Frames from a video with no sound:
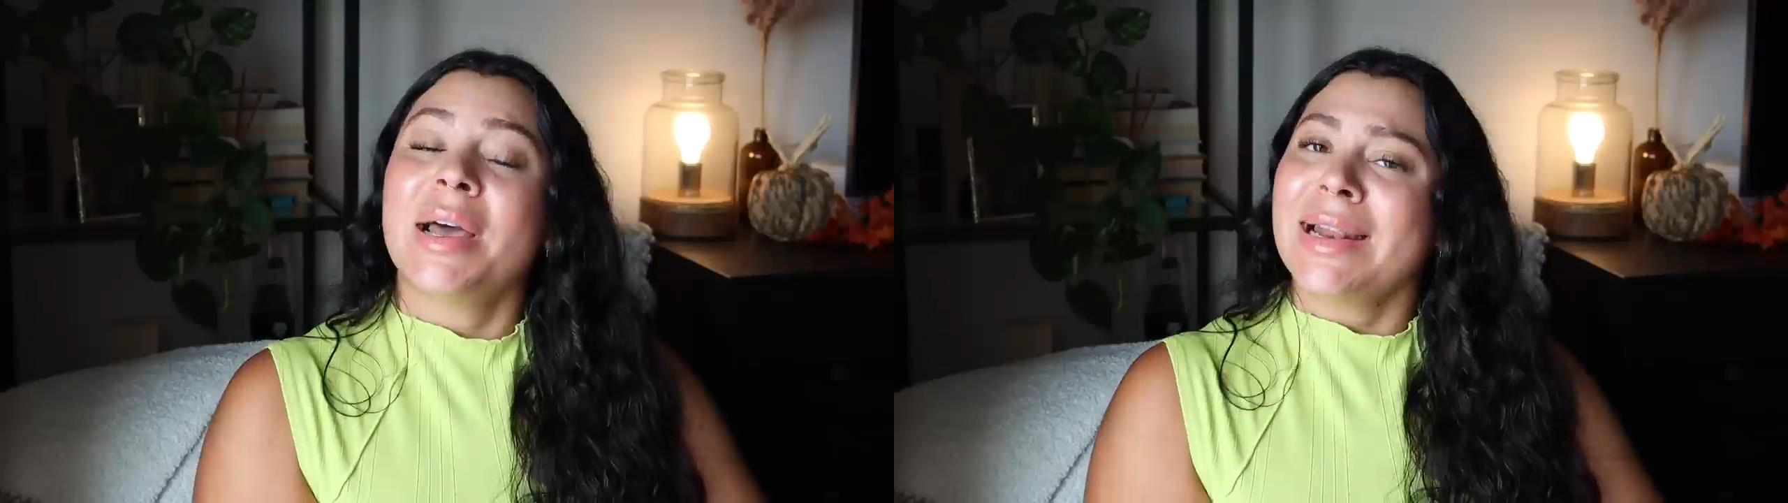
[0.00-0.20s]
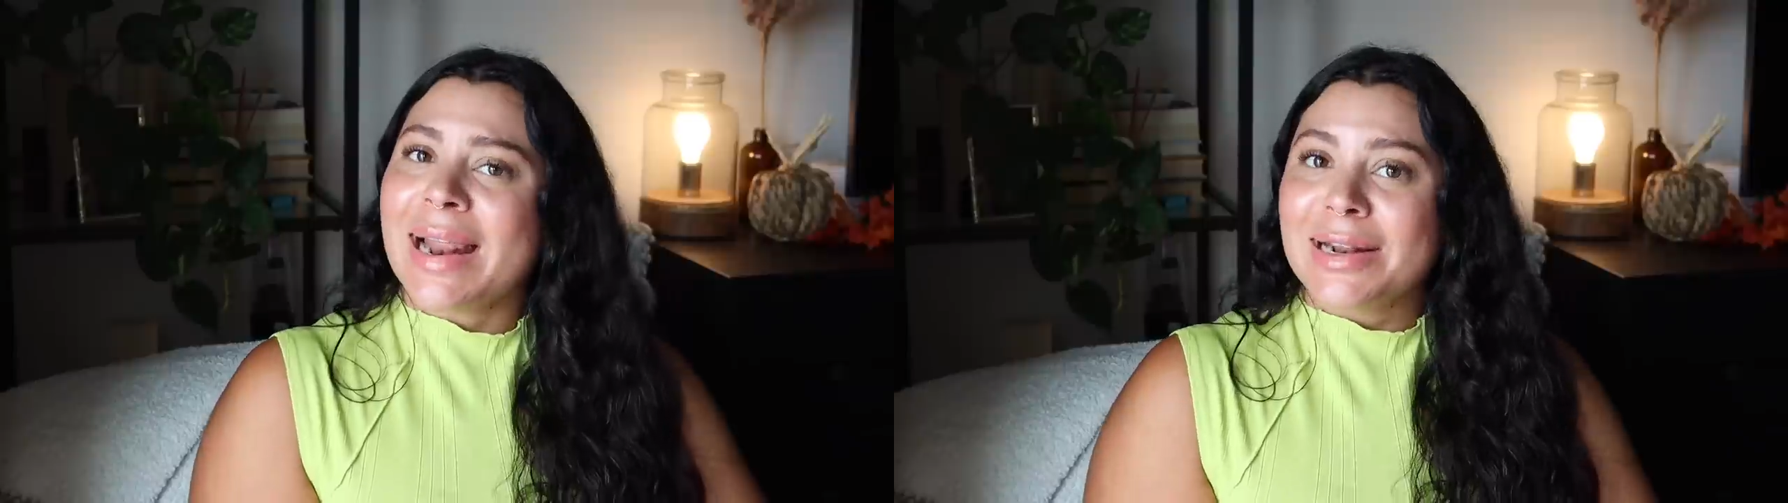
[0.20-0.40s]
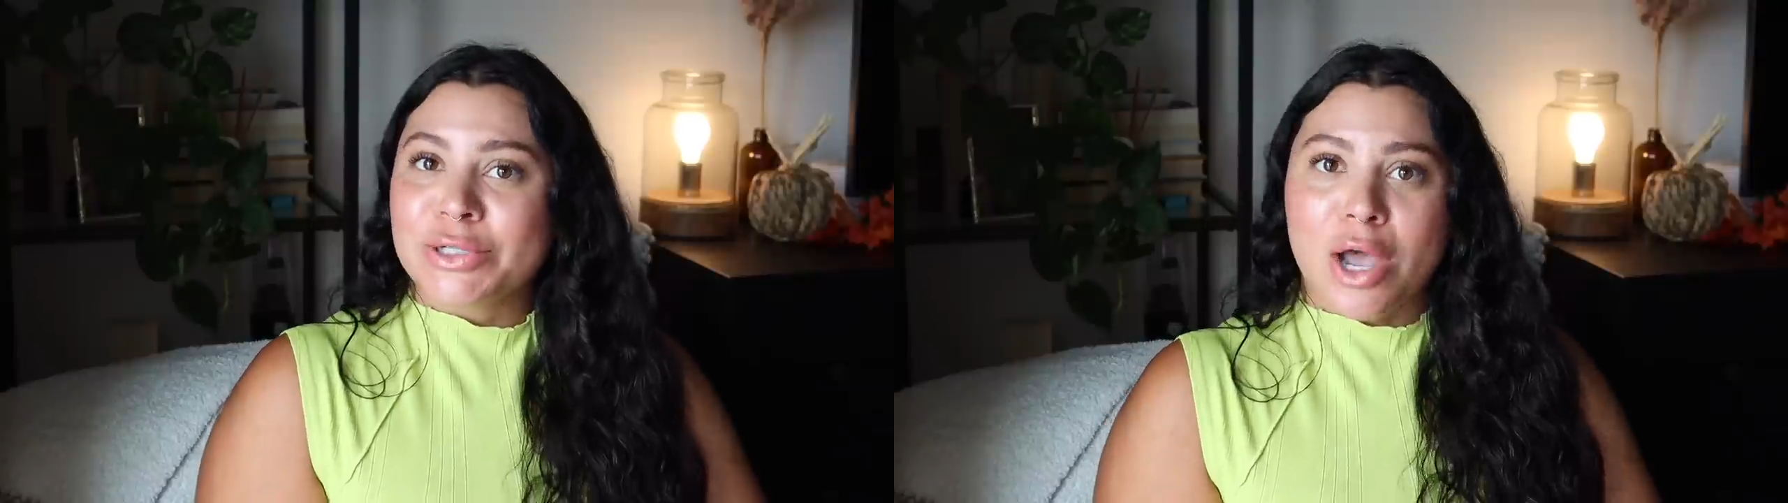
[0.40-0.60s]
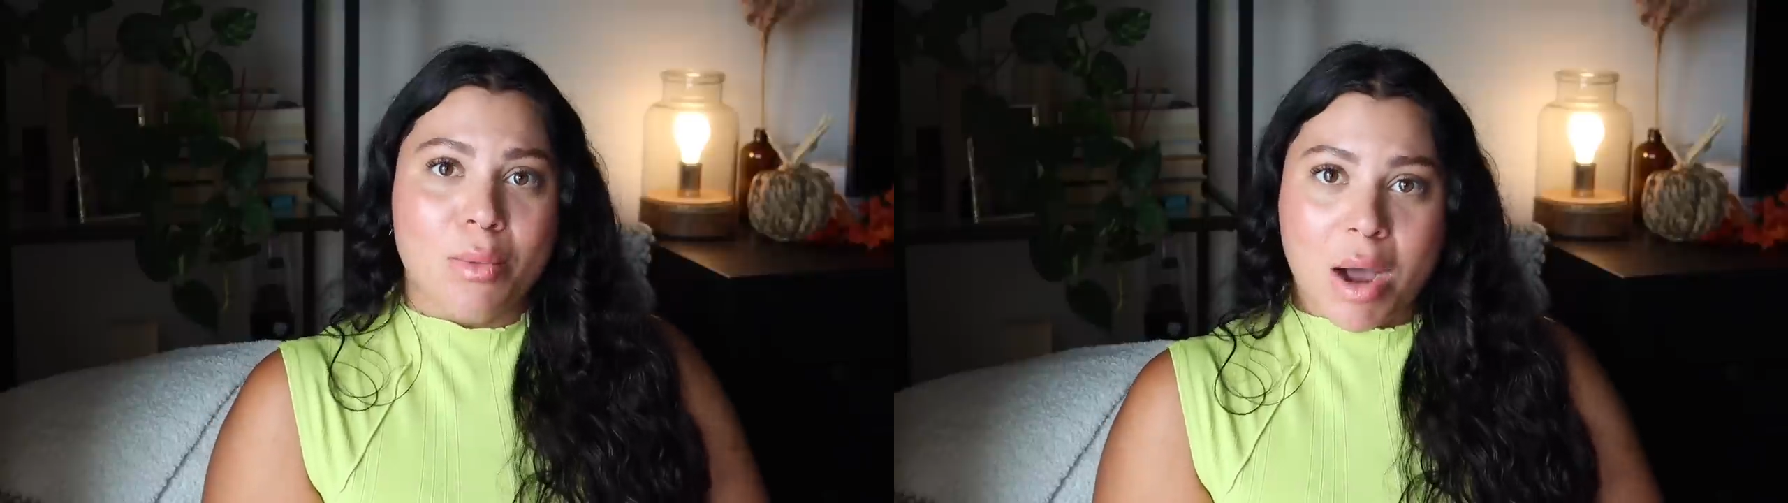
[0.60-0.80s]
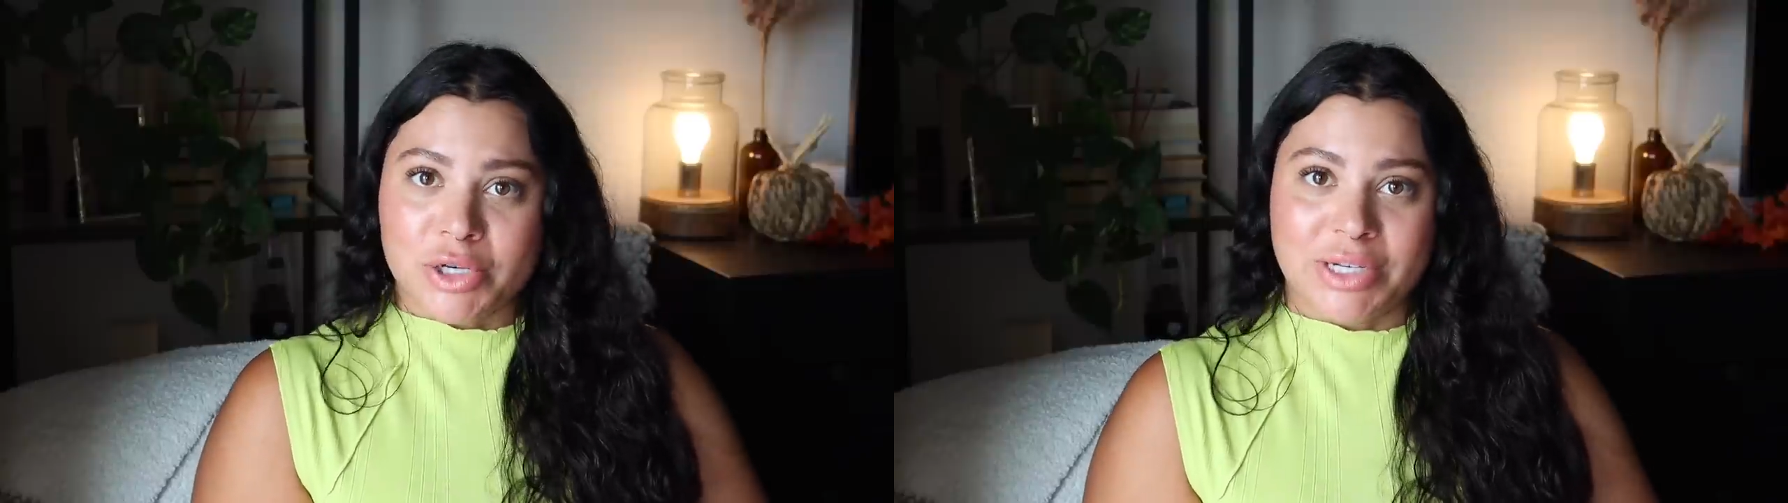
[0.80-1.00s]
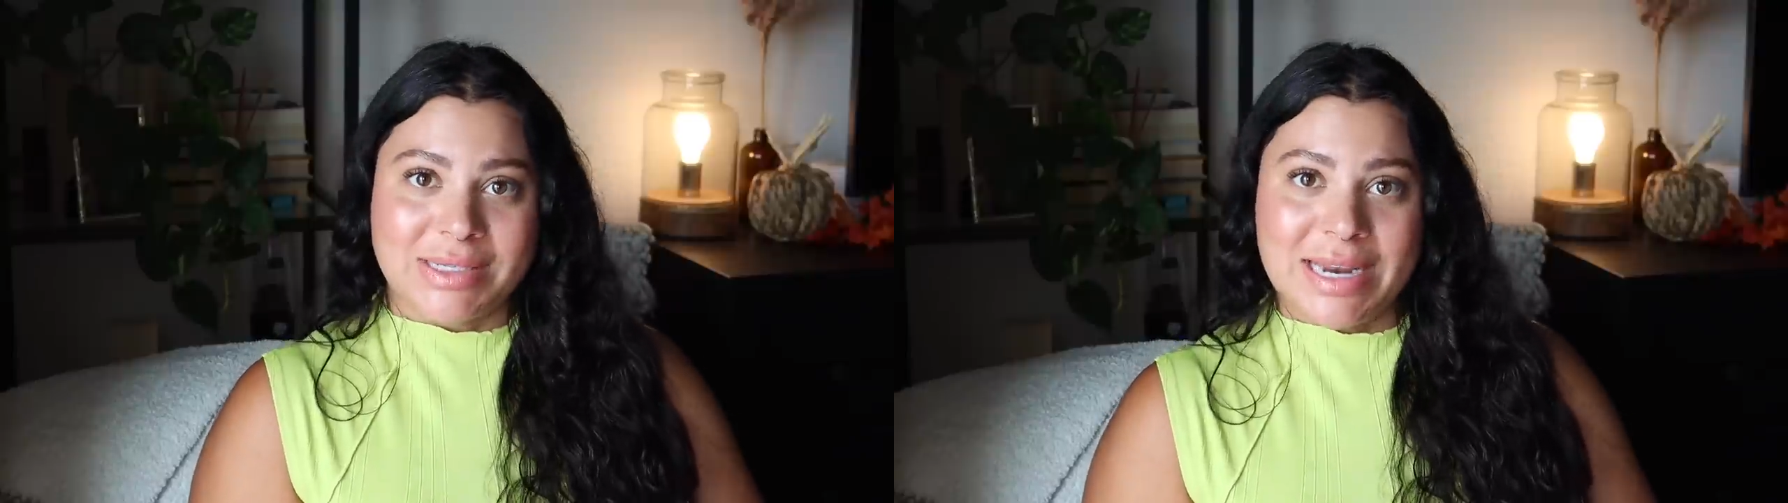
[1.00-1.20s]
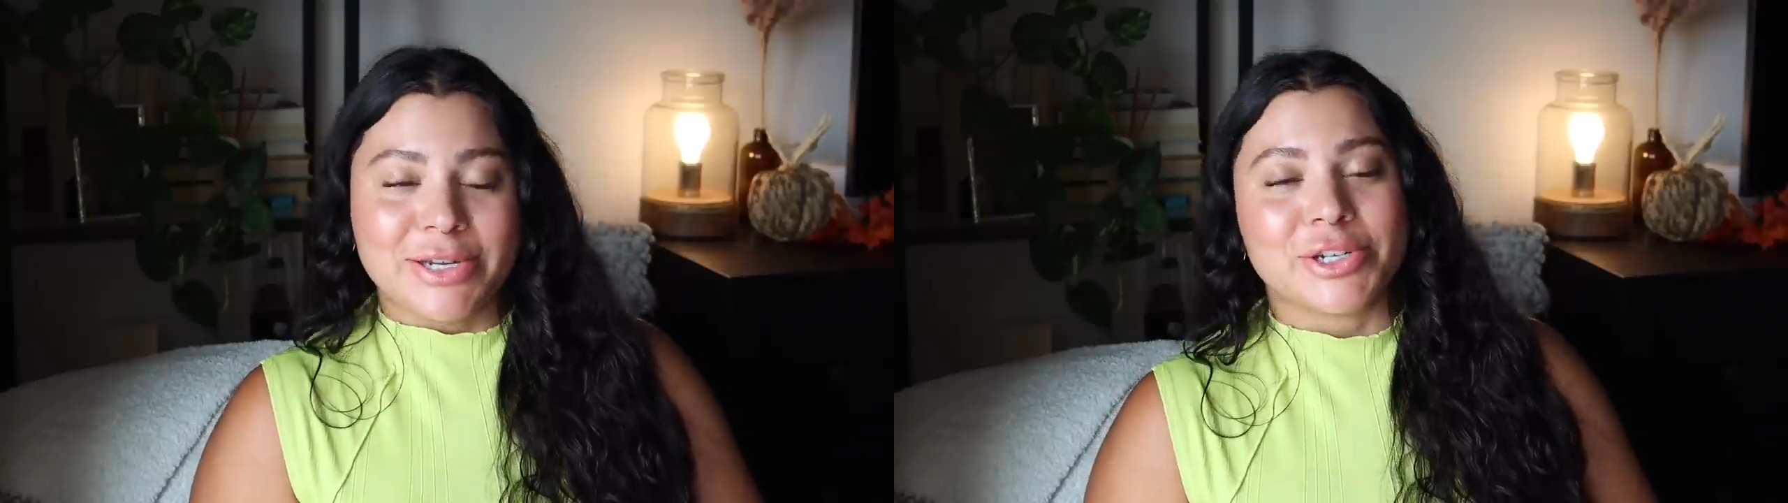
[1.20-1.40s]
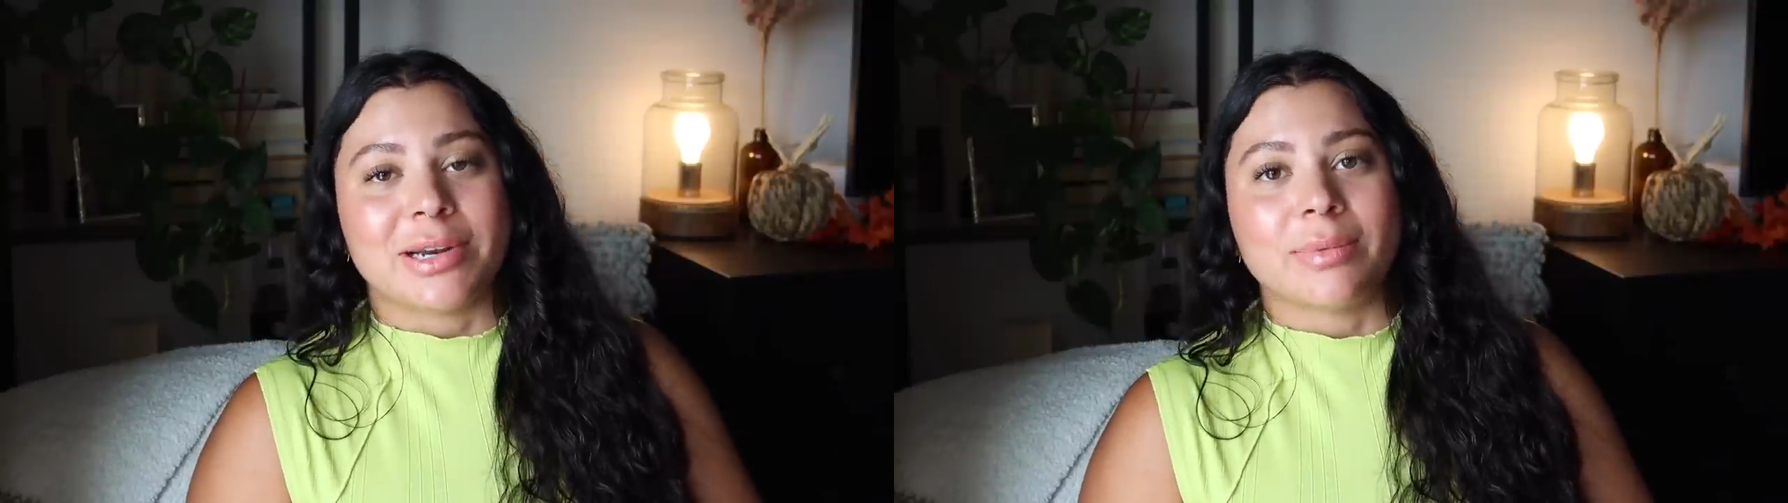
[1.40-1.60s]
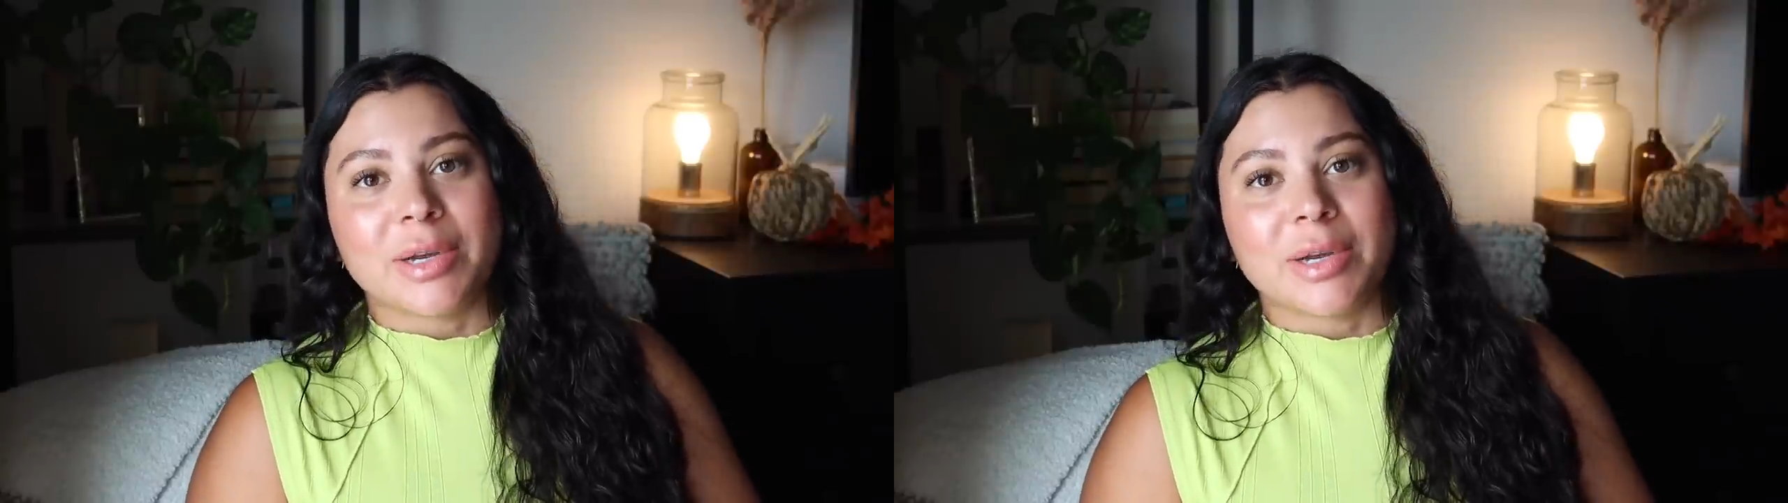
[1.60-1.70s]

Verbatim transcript: but it had a dog washing station,